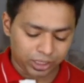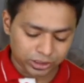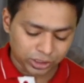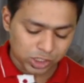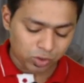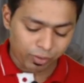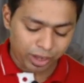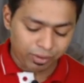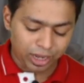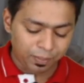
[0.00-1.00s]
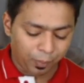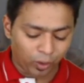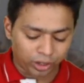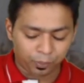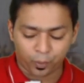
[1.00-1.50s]
This is also very, very
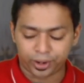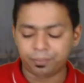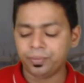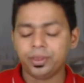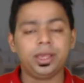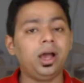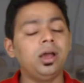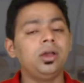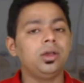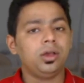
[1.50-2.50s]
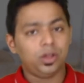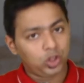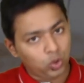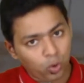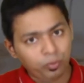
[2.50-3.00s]
important point. Yeah,
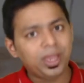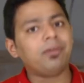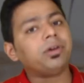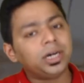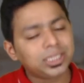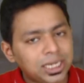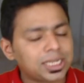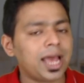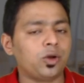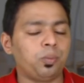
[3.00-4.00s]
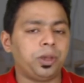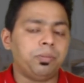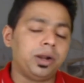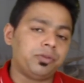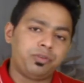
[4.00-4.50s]
though we have earned 6 lakh rupees,
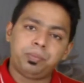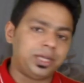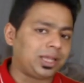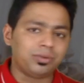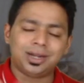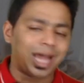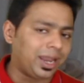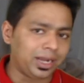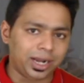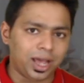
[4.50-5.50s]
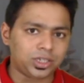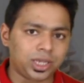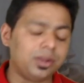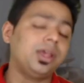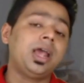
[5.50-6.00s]
but 50,000 direct
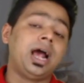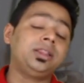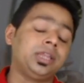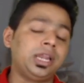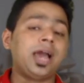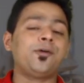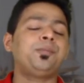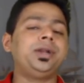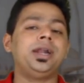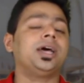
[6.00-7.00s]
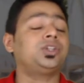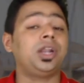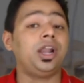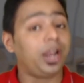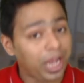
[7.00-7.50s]
deduction and 3 lakh rupee
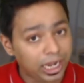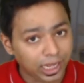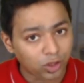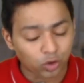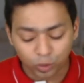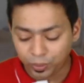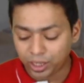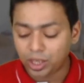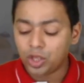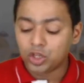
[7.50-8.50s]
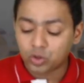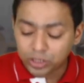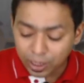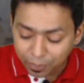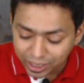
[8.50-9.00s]
deduction under 80 QQB. So
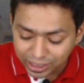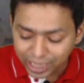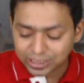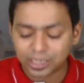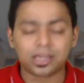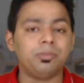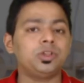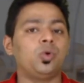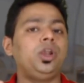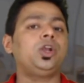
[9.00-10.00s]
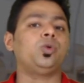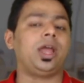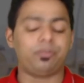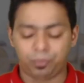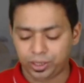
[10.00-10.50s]
doubly tax income is only
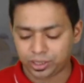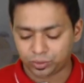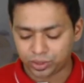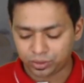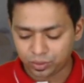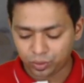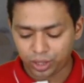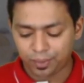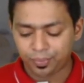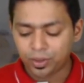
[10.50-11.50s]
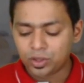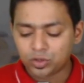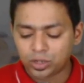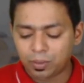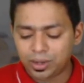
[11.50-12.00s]
2,50,000. Okay,
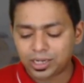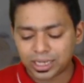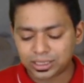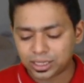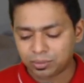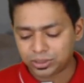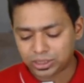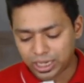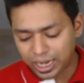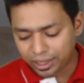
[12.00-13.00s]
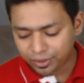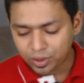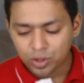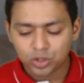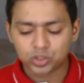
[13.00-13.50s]
so doubly tax income is 3 lakh.
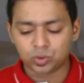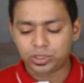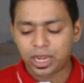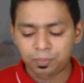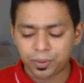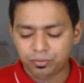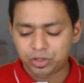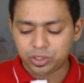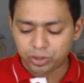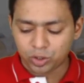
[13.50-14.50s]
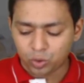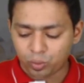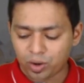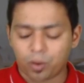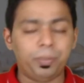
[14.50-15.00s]
So 10, whichever is
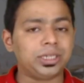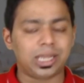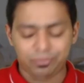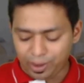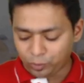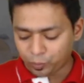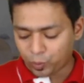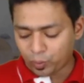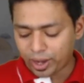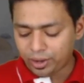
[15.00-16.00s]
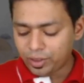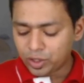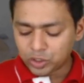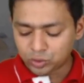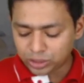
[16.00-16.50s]
lower, obviously we have to provide.
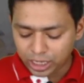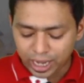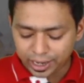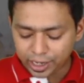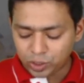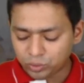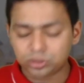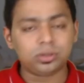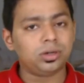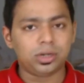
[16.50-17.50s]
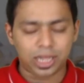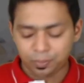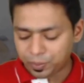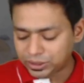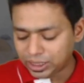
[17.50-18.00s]
So 3 lakh into
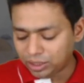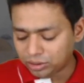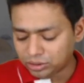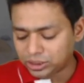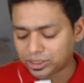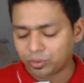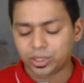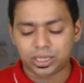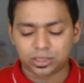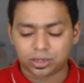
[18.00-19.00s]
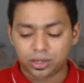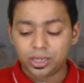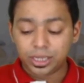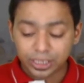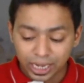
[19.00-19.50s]
10%, 30,000 is the
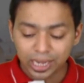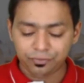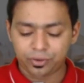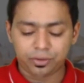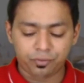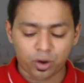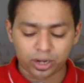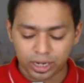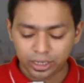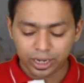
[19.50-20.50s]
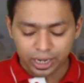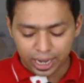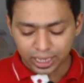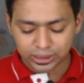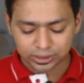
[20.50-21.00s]
relief for country
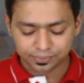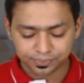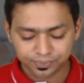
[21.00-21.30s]
X.